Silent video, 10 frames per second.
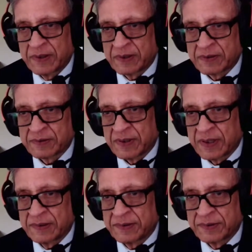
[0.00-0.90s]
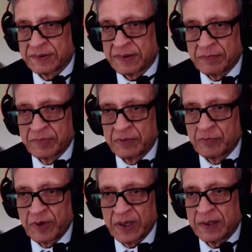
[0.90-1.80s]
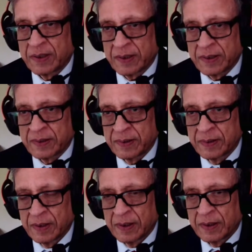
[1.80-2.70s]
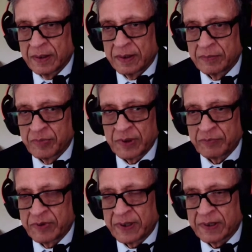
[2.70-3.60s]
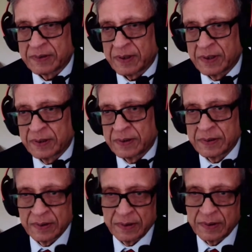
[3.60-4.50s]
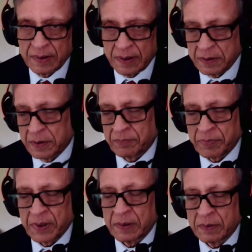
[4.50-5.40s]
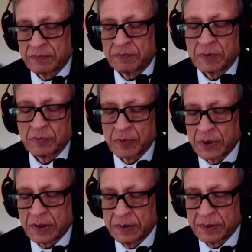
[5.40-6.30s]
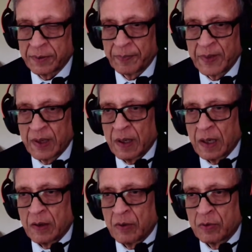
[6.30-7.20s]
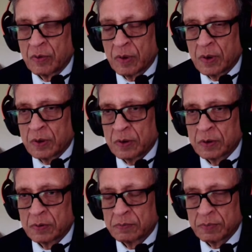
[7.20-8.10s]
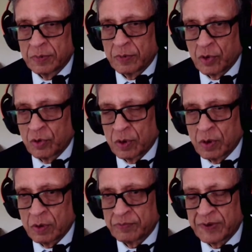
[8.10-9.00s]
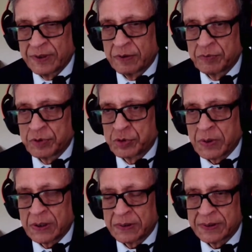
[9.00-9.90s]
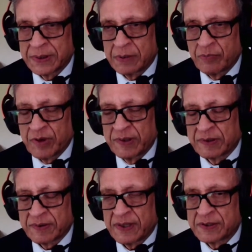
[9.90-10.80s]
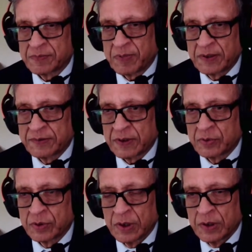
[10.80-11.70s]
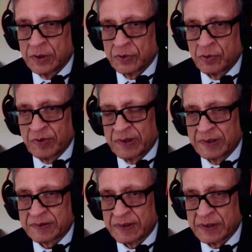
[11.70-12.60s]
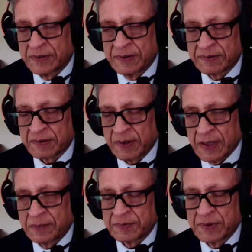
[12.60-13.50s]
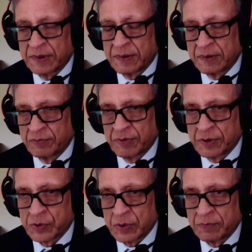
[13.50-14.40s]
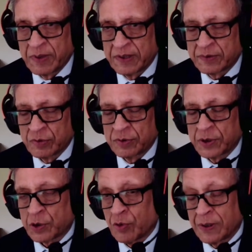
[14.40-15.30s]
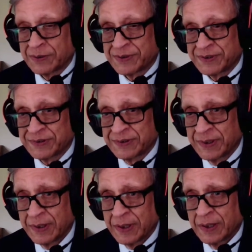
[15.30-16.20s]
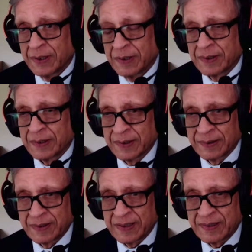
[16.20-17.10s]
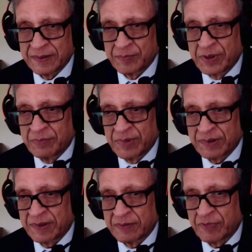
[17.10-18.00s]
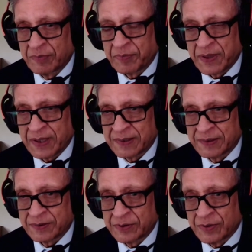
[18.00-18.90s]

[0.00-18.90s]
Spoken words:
Vedic sciences have been way ahead. And we are very excited in our part of work how role of individuality in Vedic science plays out. So Vedic science describes the individual based on their qualities. And I think that has been missing from practice.